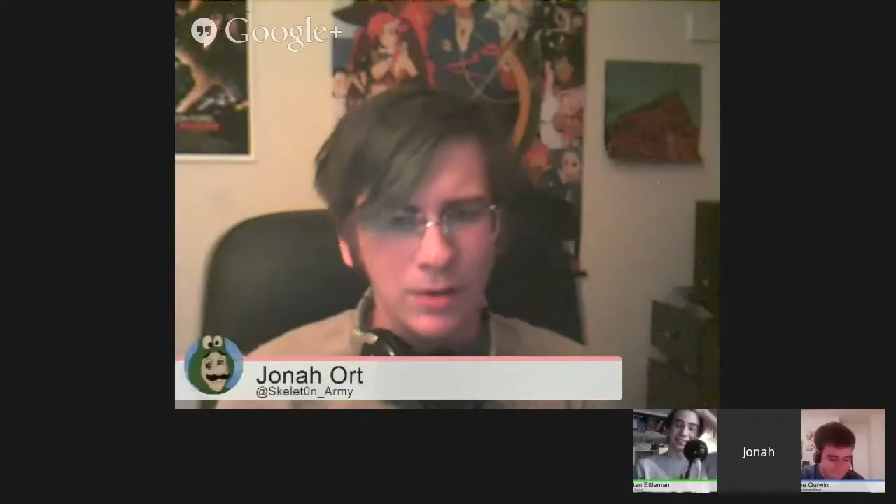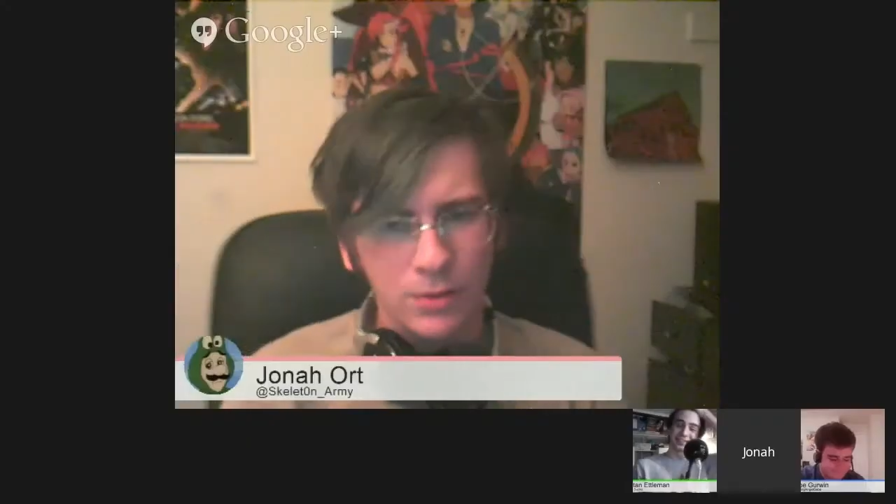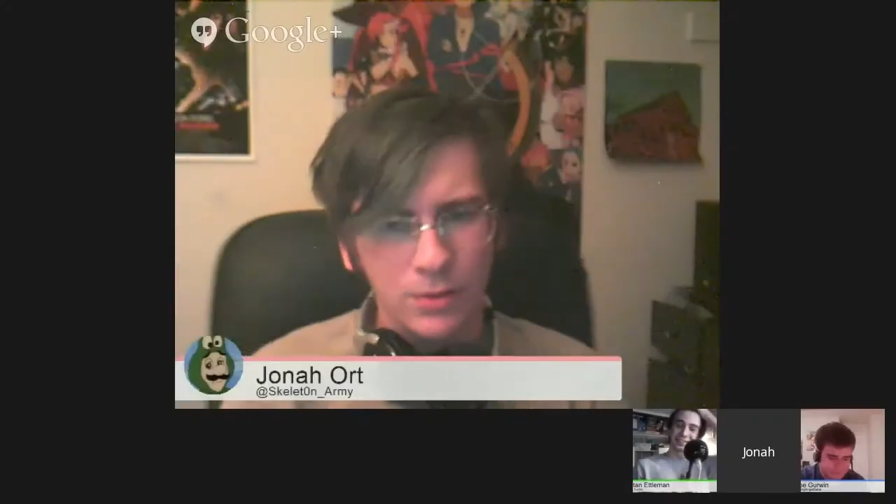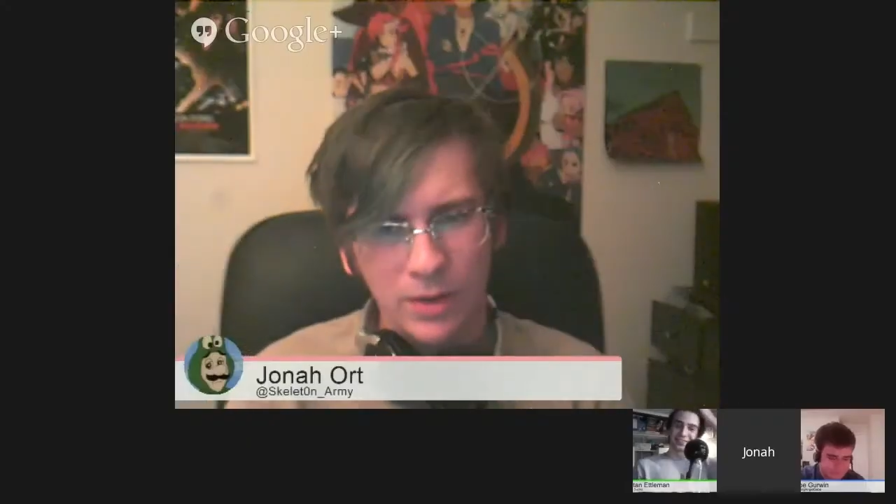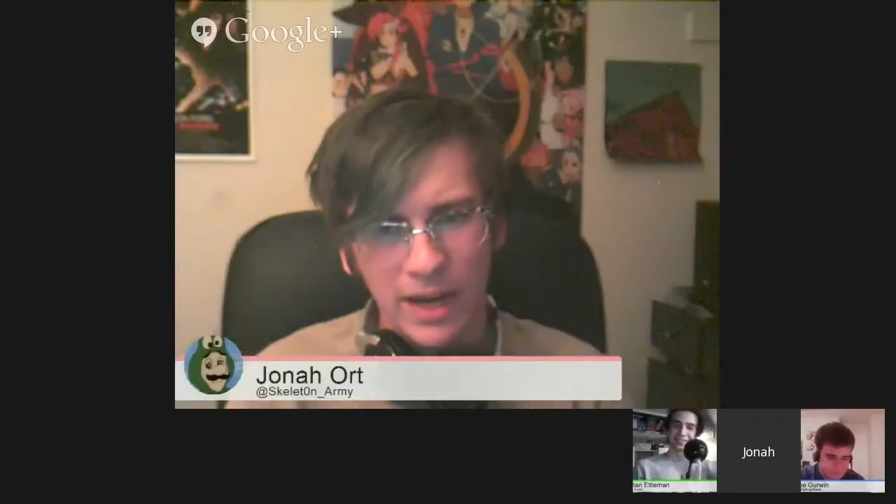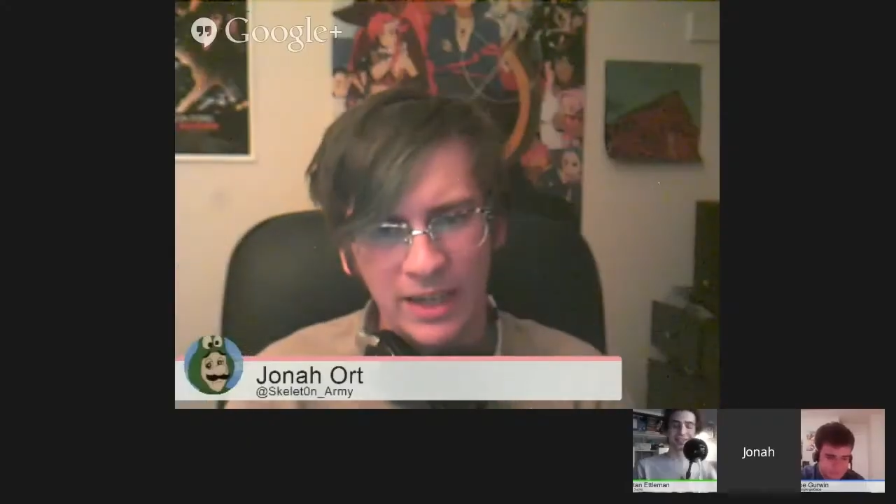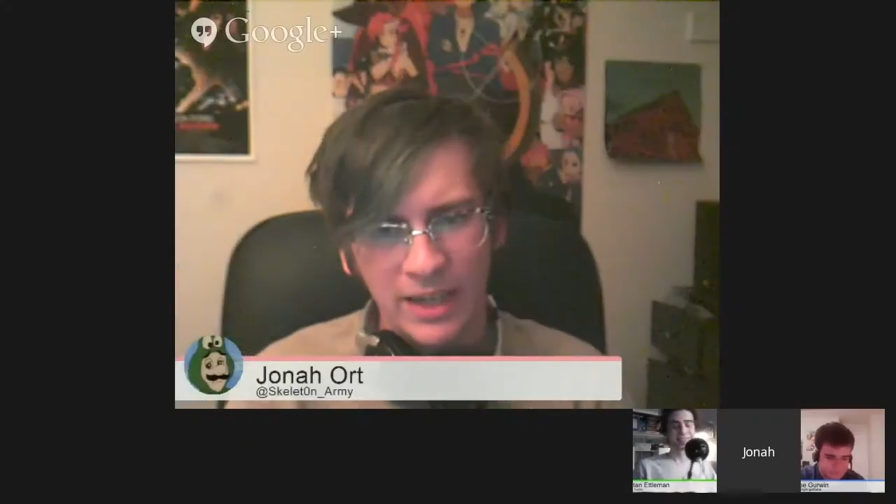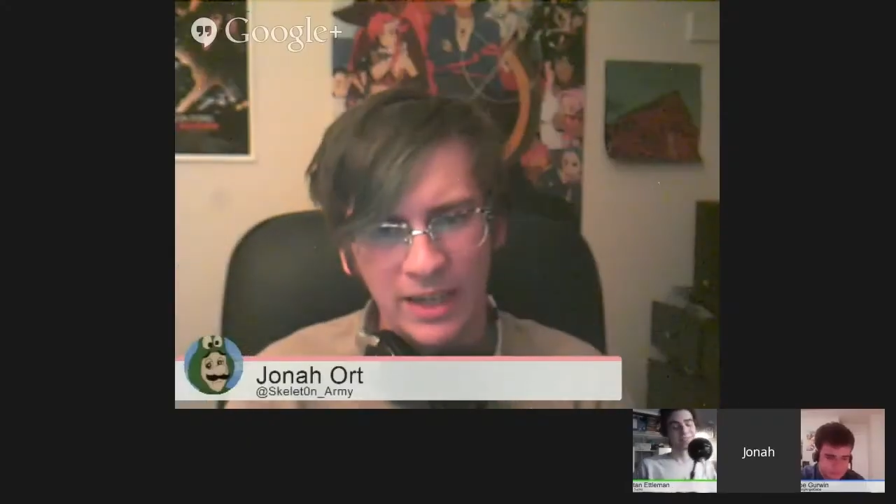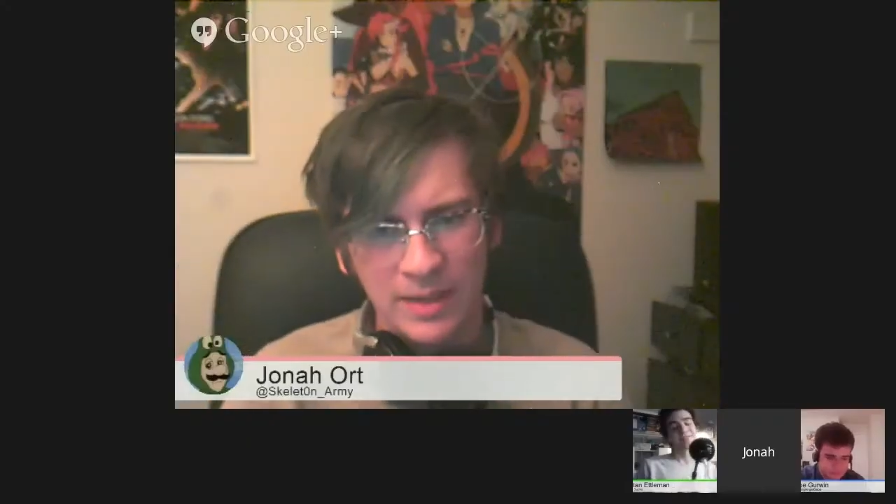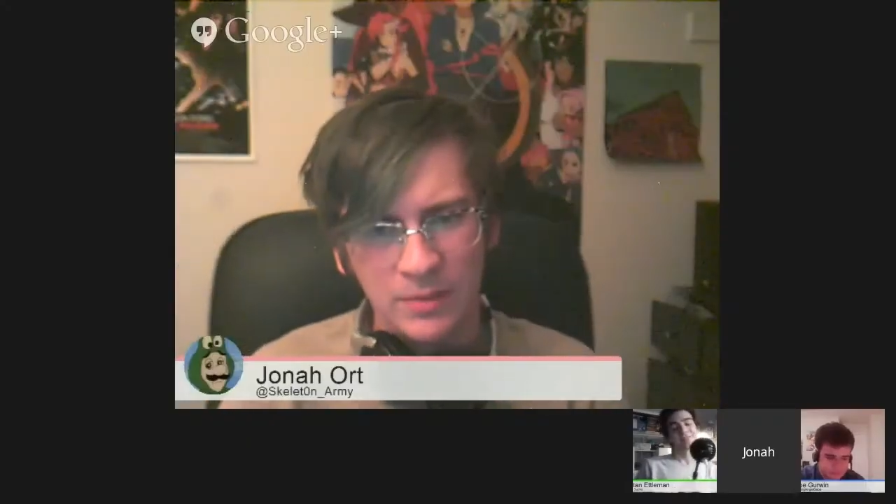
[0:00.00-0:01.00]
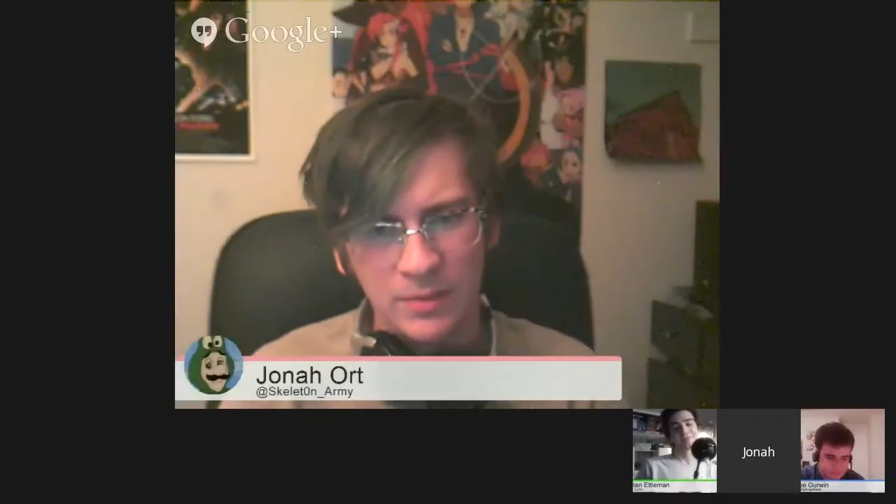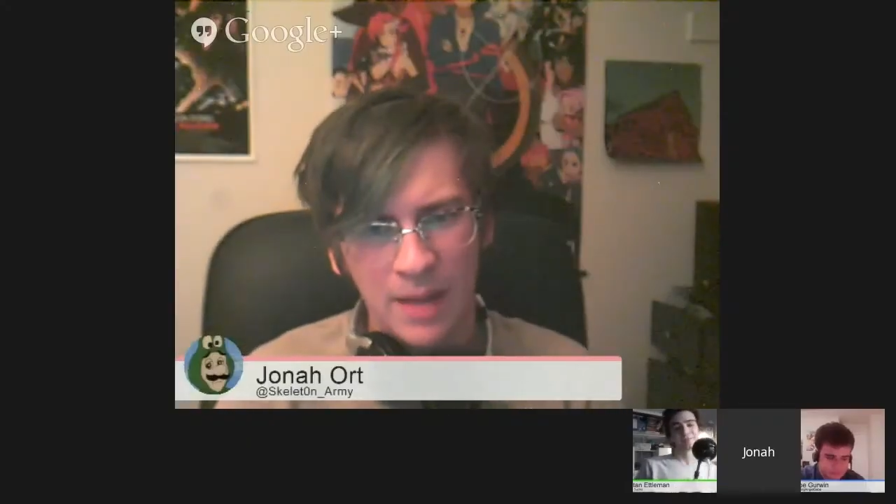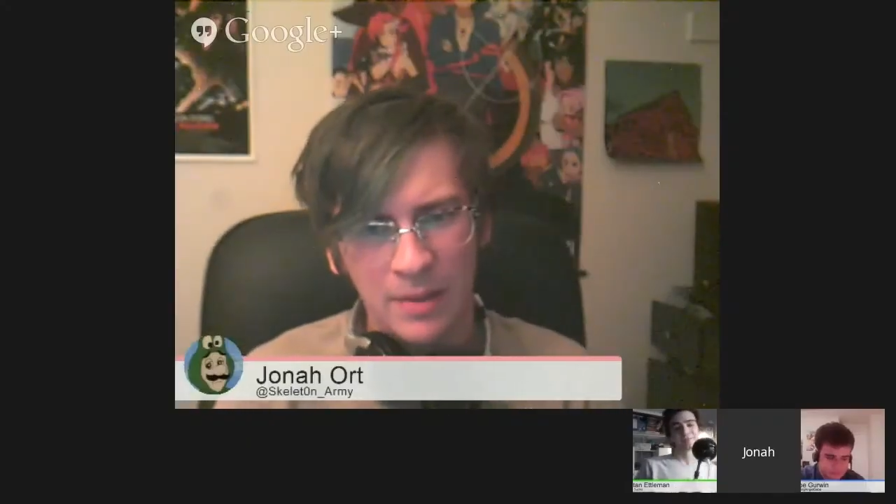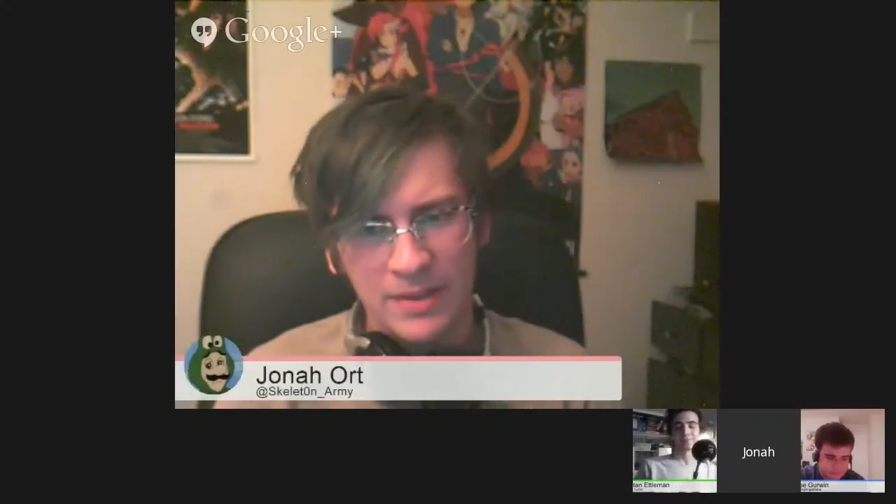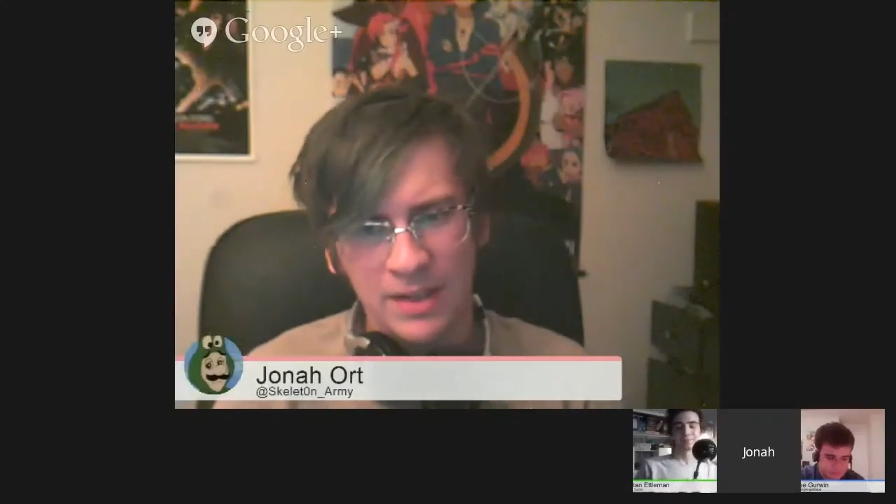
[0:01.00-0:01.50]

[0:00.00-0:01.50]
right at the same time as